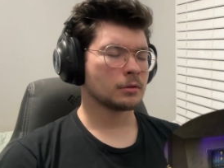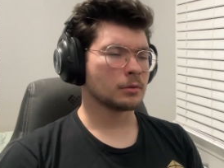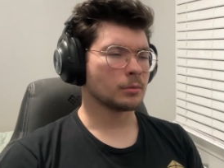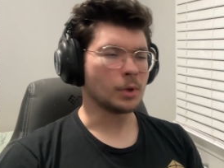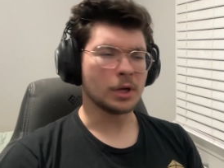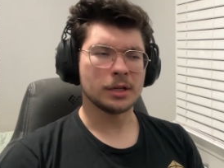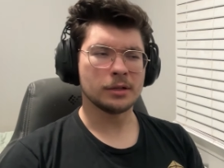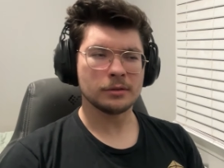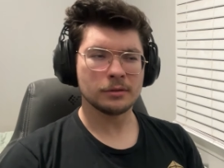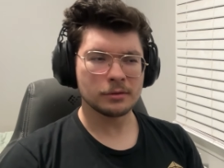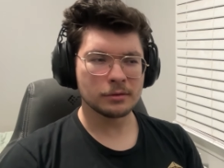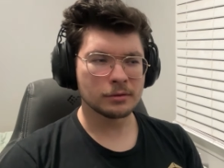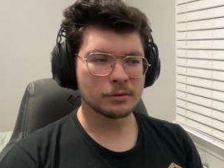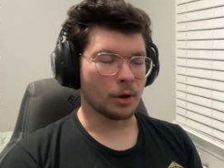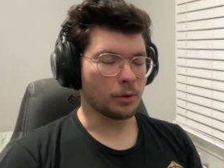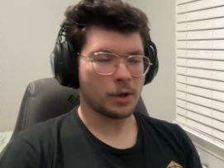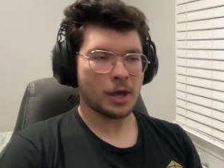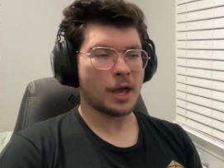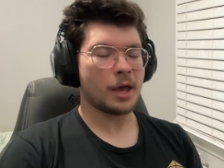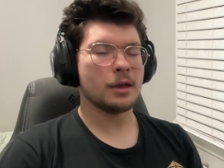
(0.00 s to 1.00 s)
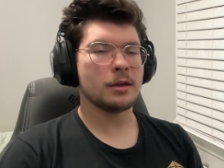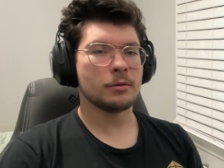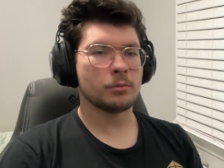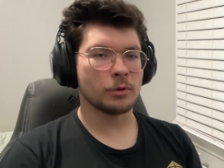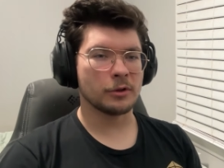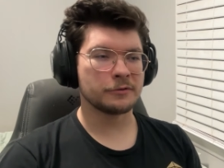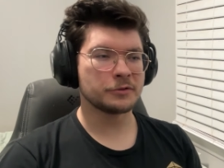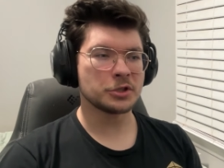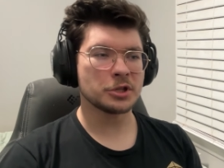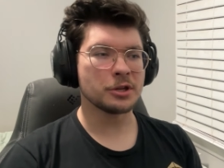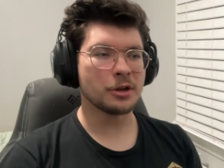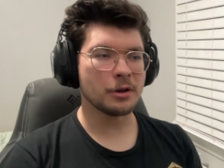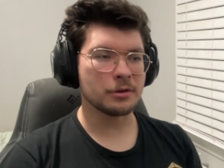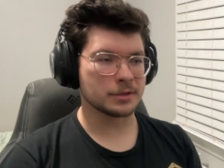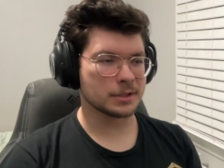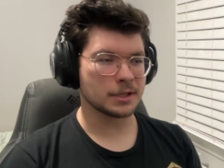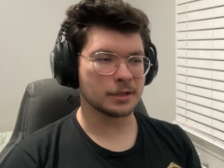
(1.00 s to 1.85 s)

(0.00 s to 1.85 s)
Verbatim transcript: What? Okay. Well, if she knows,